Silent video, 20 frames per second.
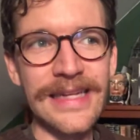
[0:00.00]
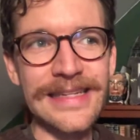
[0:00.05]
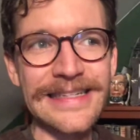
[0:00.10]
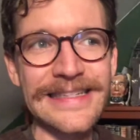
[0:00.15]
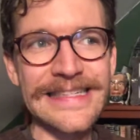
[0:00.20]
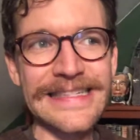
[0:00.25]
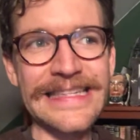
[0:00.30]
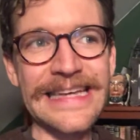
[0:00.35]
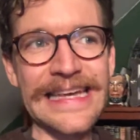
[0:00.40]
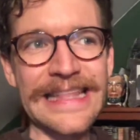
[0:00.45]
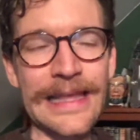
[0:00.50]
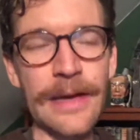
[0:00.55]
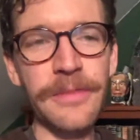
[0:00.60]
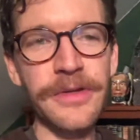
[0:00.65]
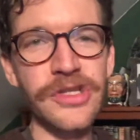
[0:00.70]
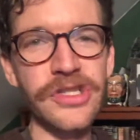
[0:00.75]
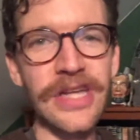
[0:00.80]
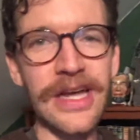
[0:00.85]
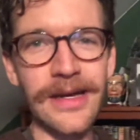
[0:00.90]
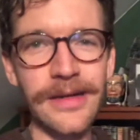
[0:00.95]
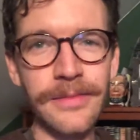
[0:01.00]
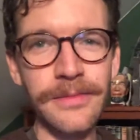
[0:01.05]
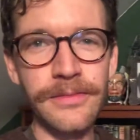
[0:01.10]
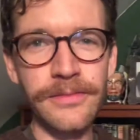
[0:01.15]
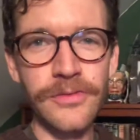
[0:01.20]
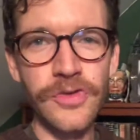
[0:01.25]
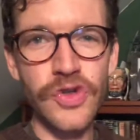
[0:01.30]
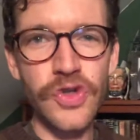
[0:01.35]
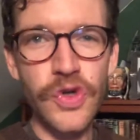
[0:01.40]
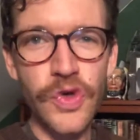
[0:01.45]
doesn't take that much time
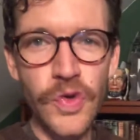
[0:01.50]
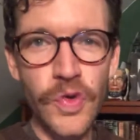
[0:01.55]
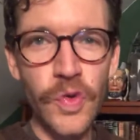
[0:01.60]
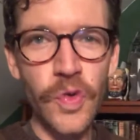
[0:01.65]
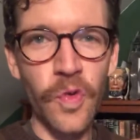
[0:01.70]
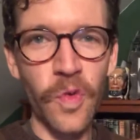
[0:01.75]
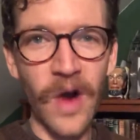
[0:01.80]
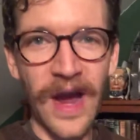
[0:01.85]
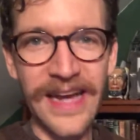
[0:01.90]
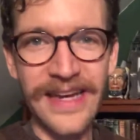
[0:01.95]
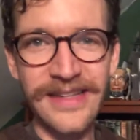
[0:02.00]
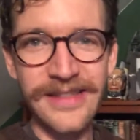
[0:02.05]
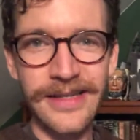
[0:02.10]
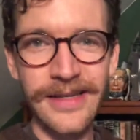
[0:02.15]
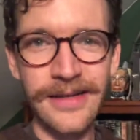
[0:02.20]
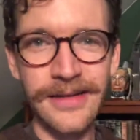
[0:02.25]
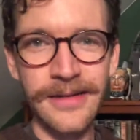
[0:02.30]
to write.